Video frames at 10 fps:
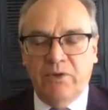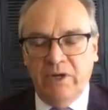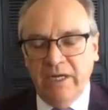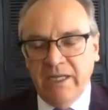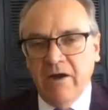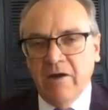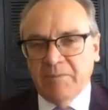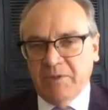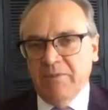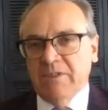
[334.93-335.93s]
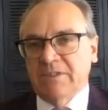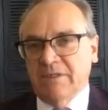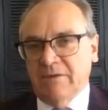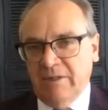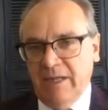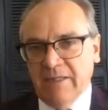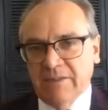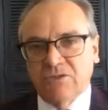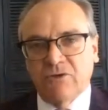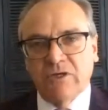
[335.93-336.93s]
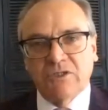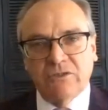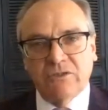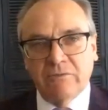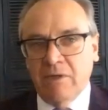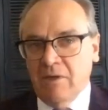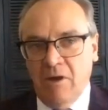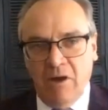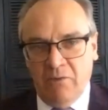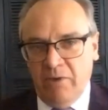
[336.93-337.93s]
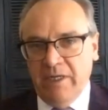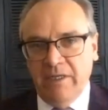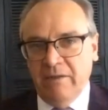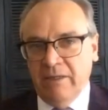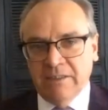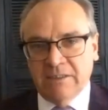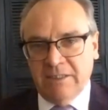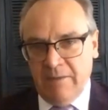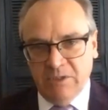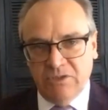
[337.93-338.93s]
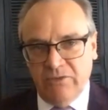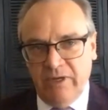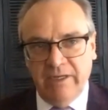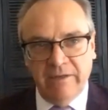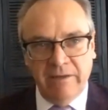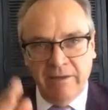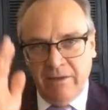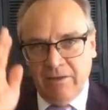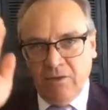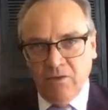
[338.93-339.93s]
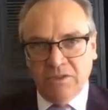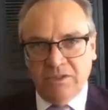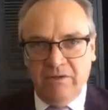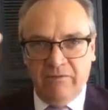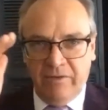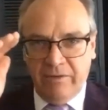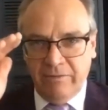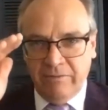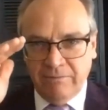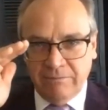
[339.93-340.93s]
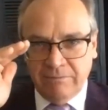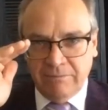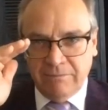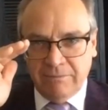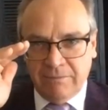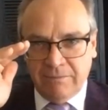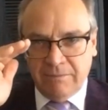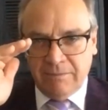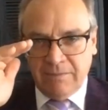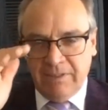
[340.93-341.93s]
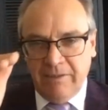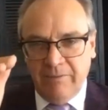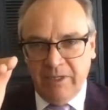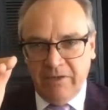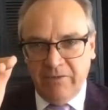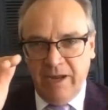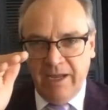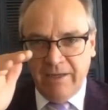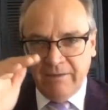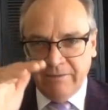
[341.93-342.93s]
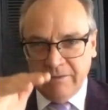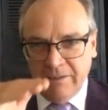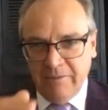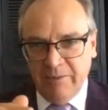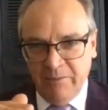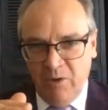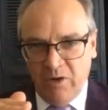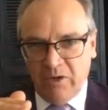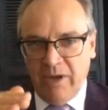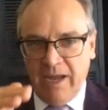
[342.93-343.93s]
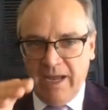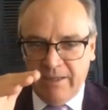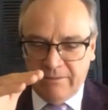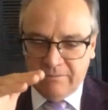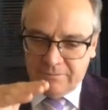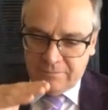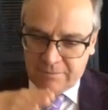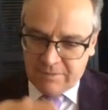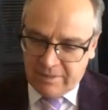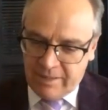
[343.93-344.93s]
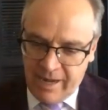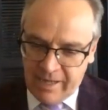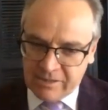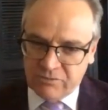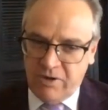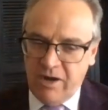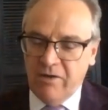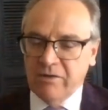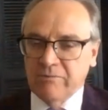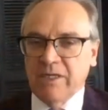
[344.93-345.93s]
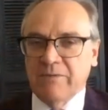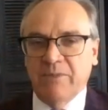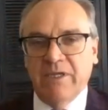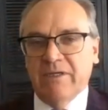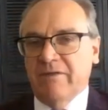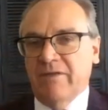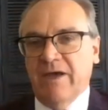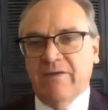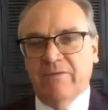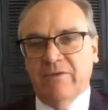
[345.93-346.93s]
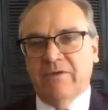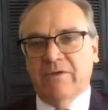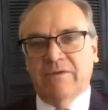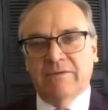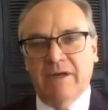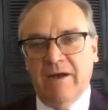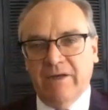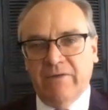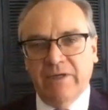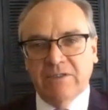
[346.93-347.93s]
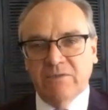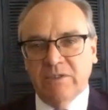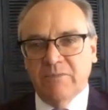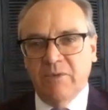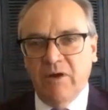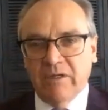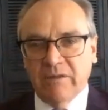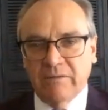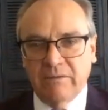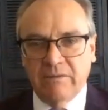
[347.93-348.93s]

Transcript: pretty optimistic on that structure already. It's demonstrated no silver, a little bit of grade, a little bit more grade. And the next round might be into that real high grade sweet spot.